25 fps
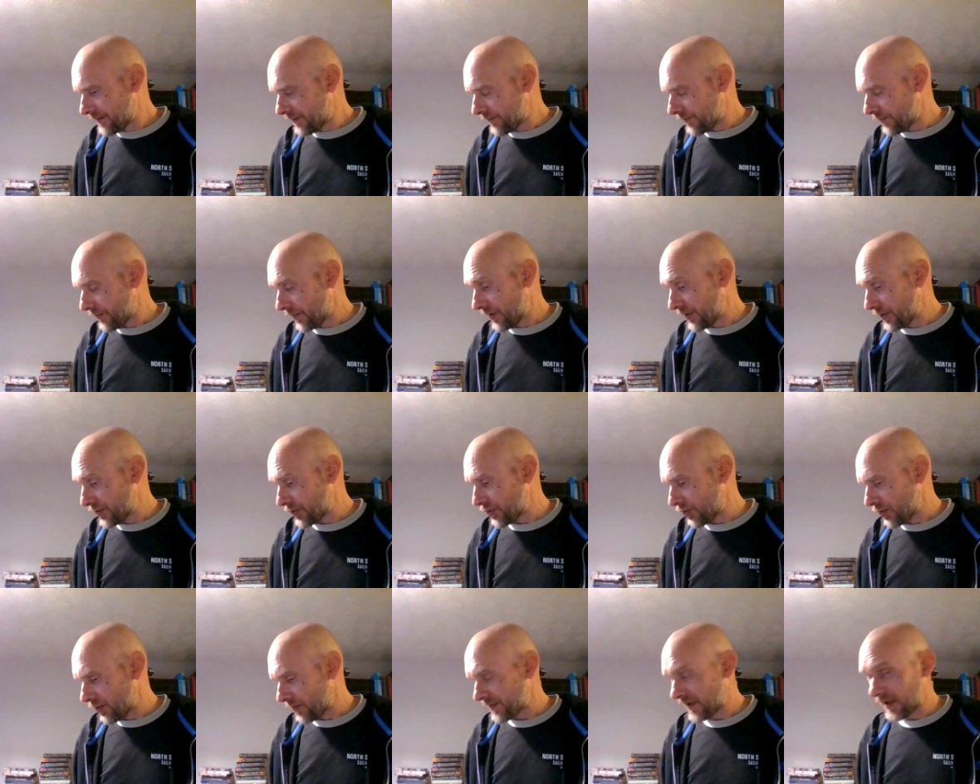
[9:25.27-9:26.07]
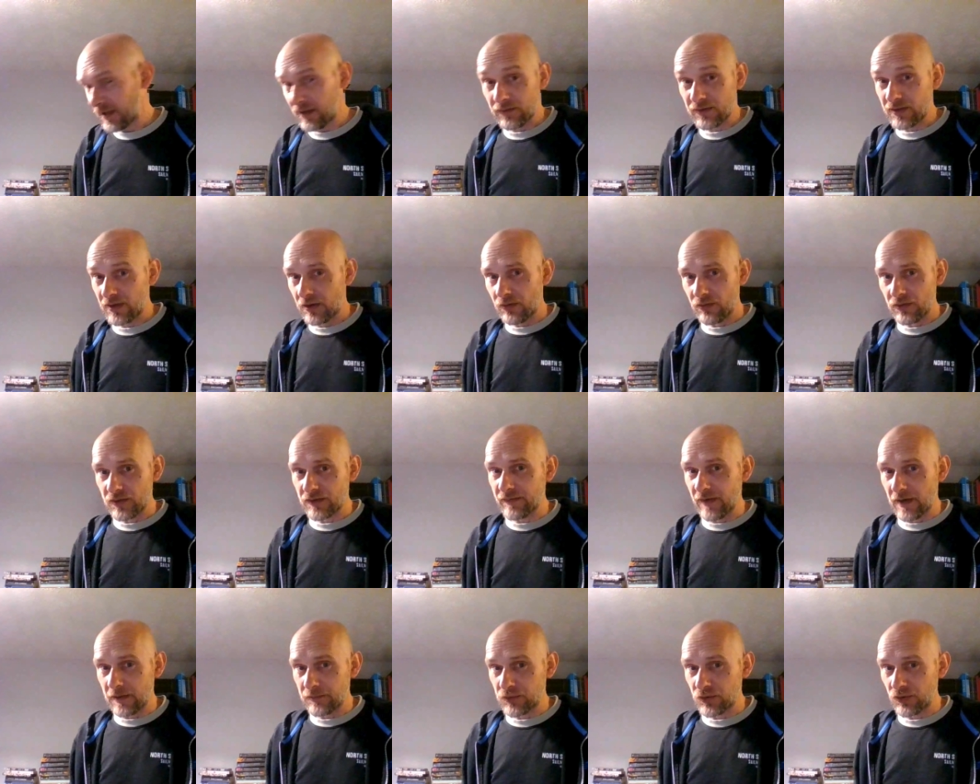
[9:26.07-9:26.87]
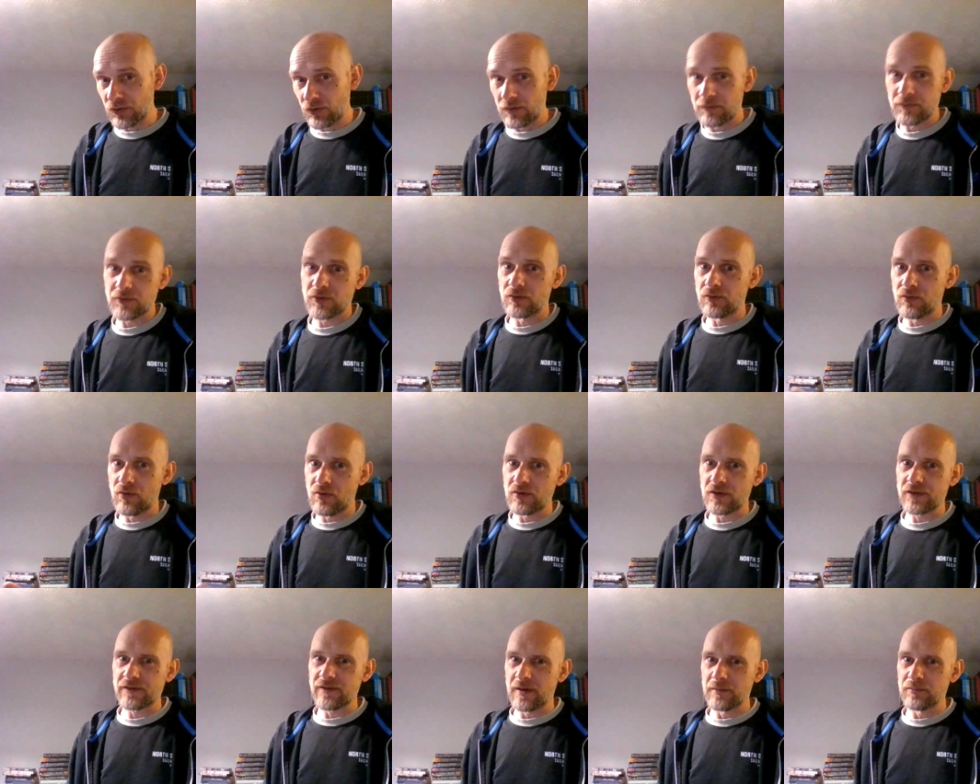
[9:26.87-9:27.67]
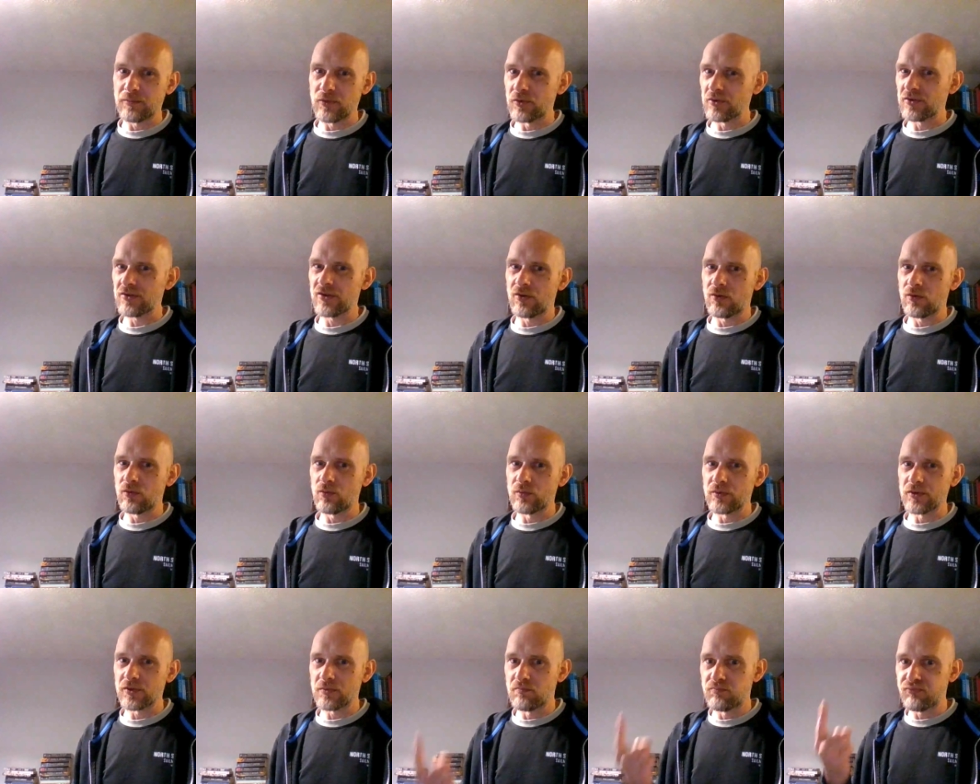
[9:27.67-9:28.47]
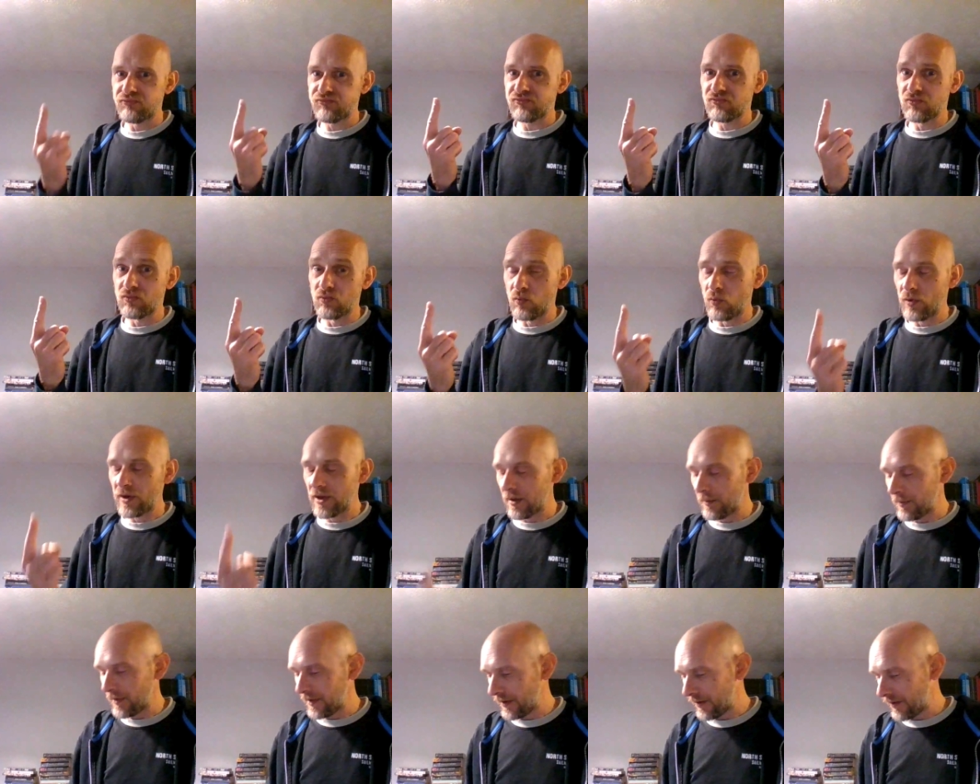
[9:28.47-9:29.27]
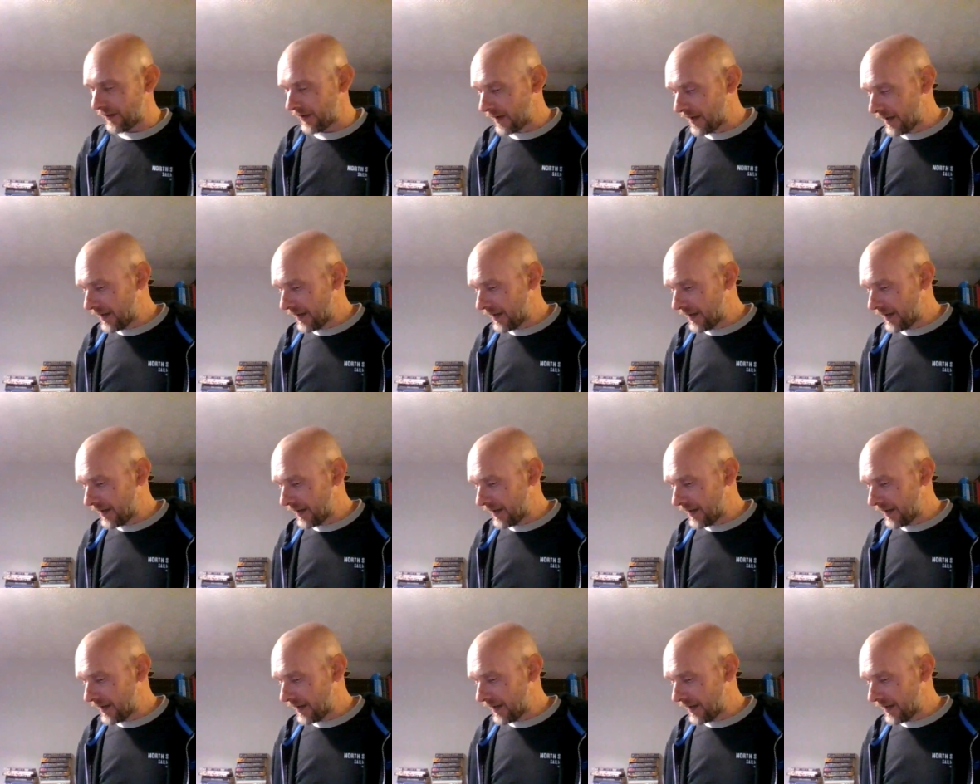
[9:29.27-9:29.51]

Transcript: one of the shops, I think it was an Oxfam shop, so Oxfam books are always way up there.